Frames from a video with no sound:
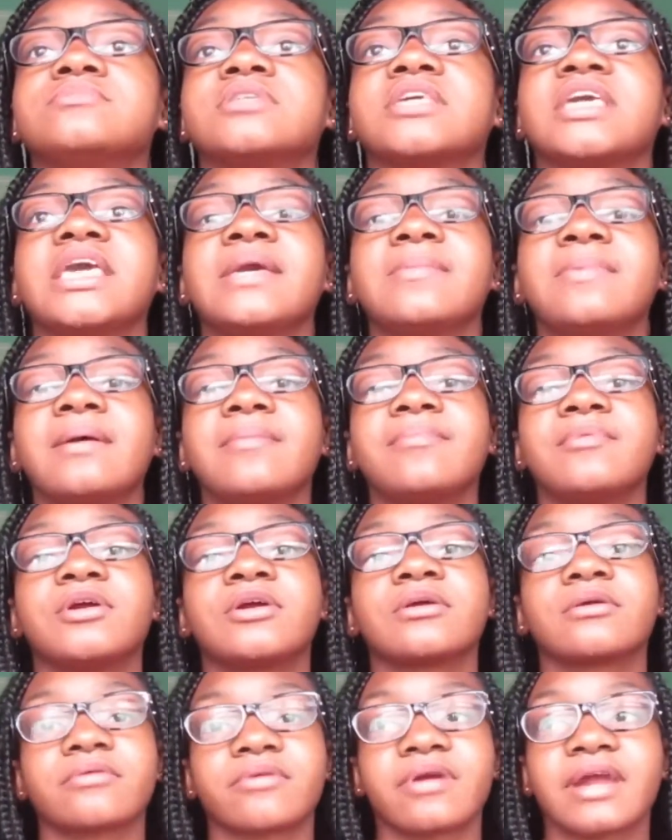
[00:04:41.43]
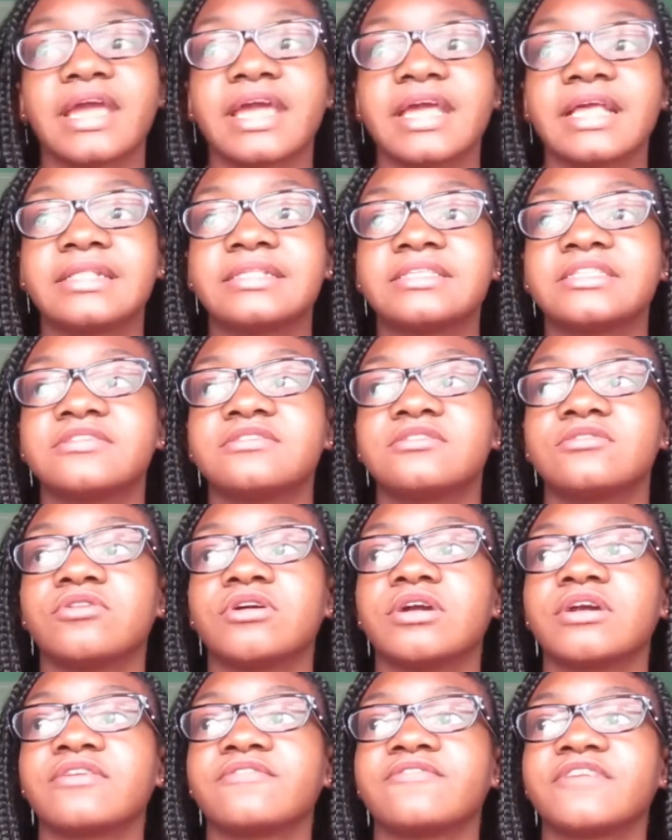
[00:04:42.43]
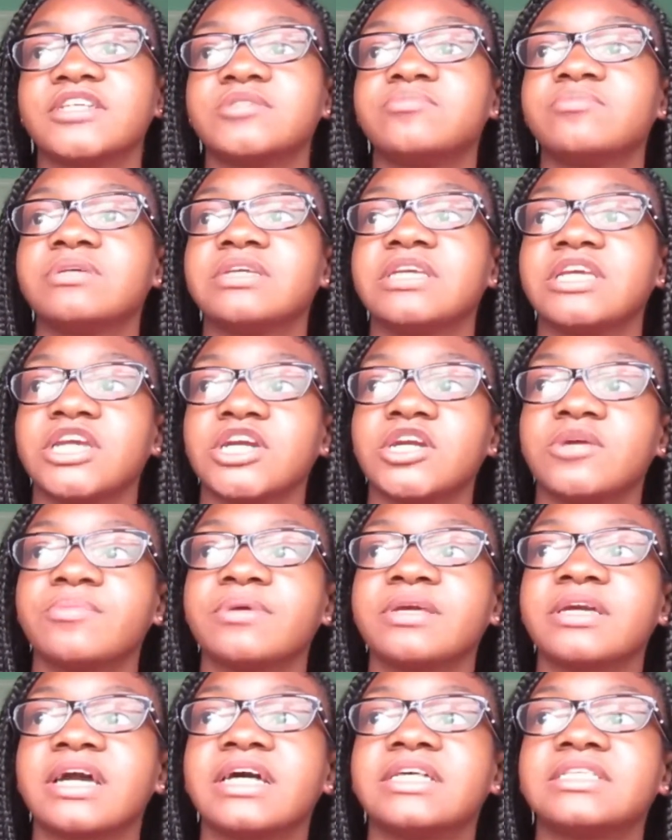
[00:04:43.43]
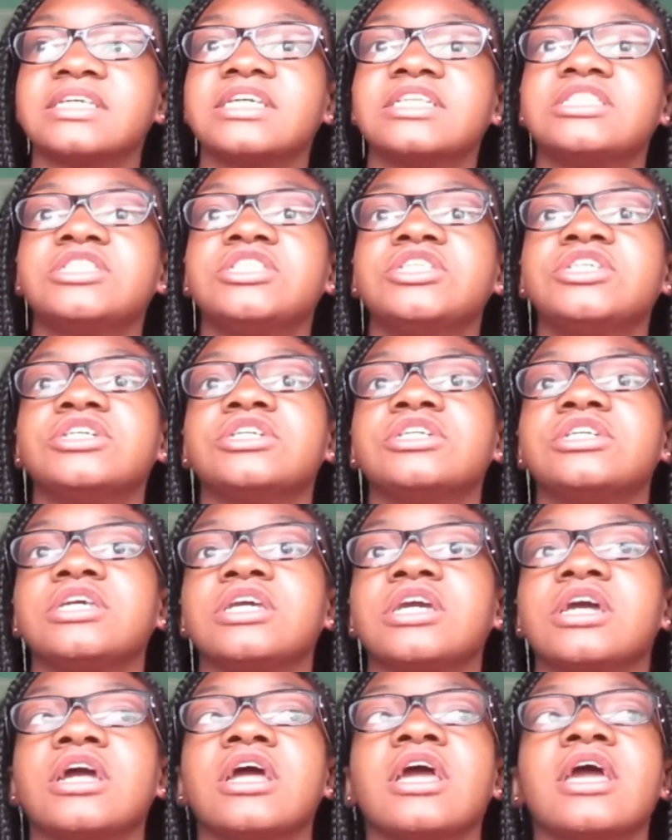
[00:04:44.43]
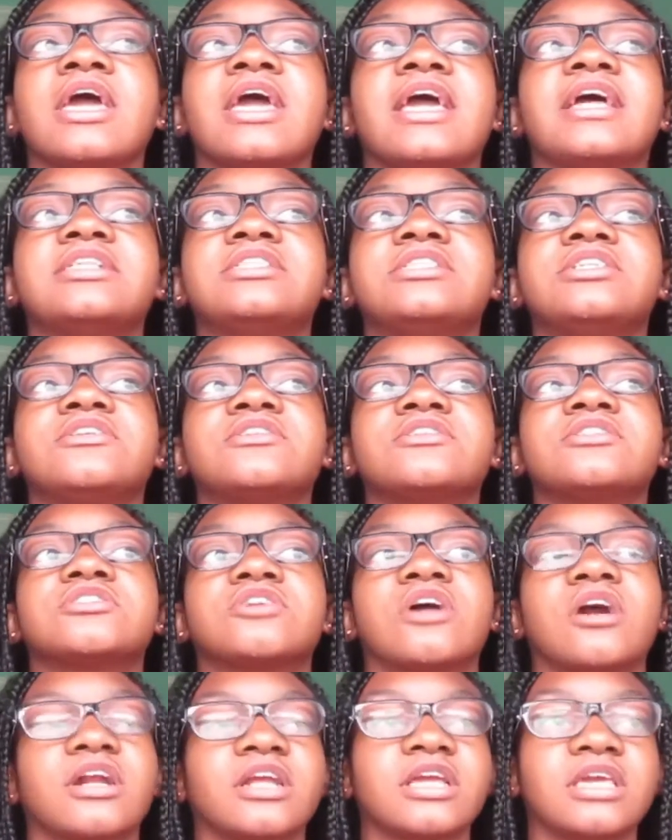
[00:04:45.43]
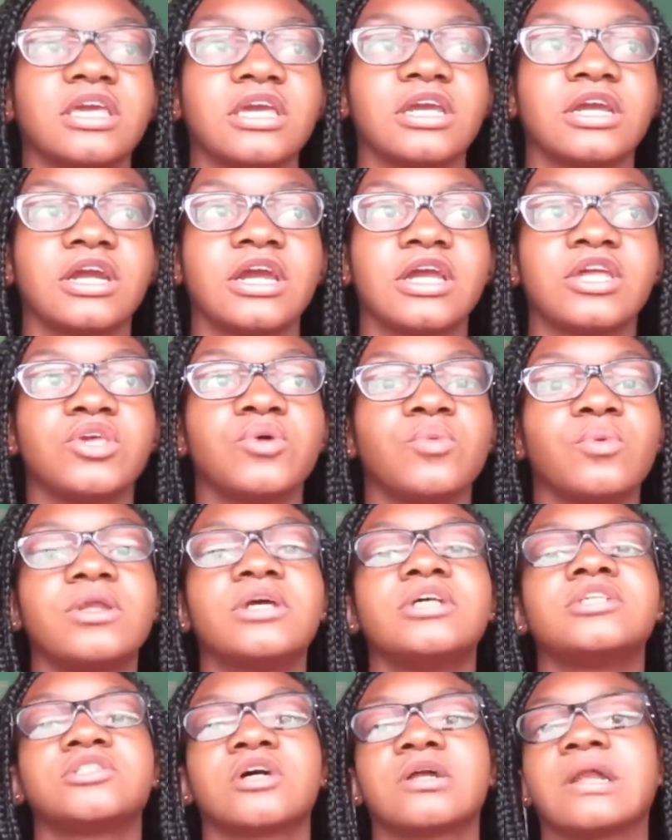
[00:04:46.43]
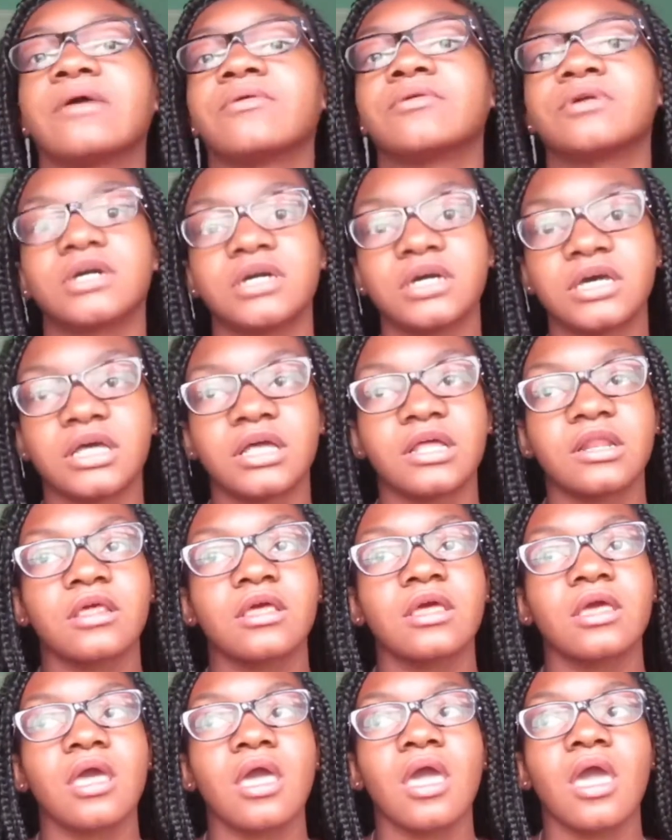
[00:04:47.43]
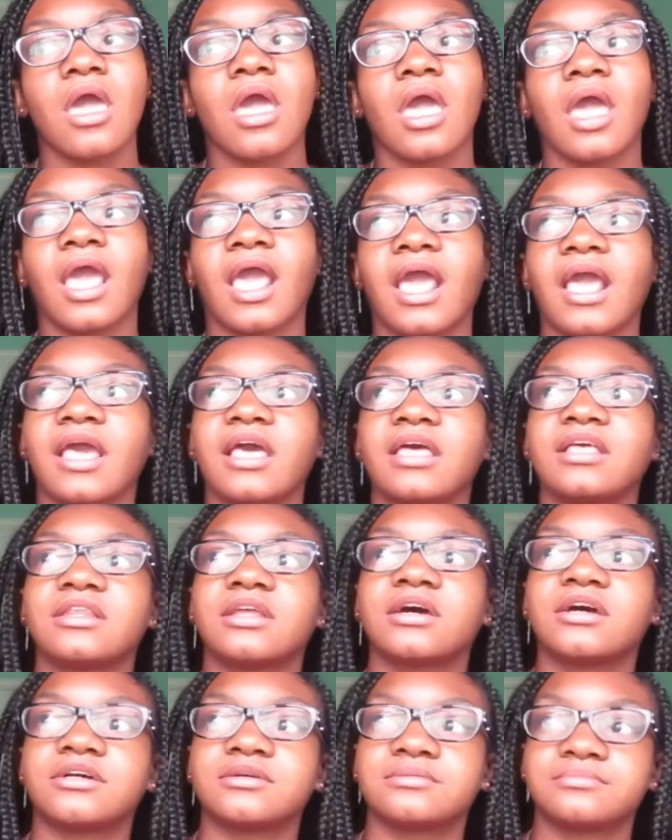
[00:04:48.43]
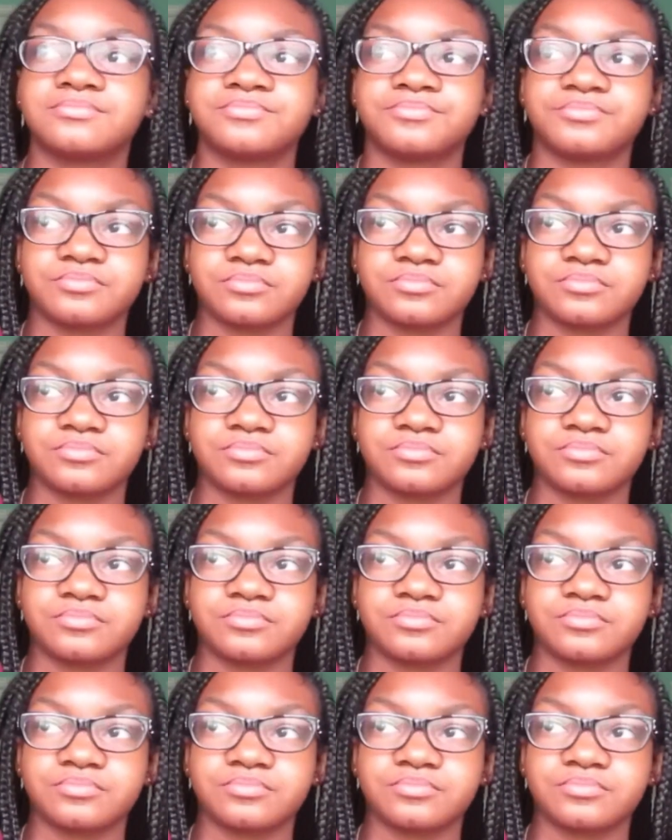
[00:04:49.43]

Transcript: keep up your grades during freshman year, because it's your year, it's your starting year, and you want to start out good. And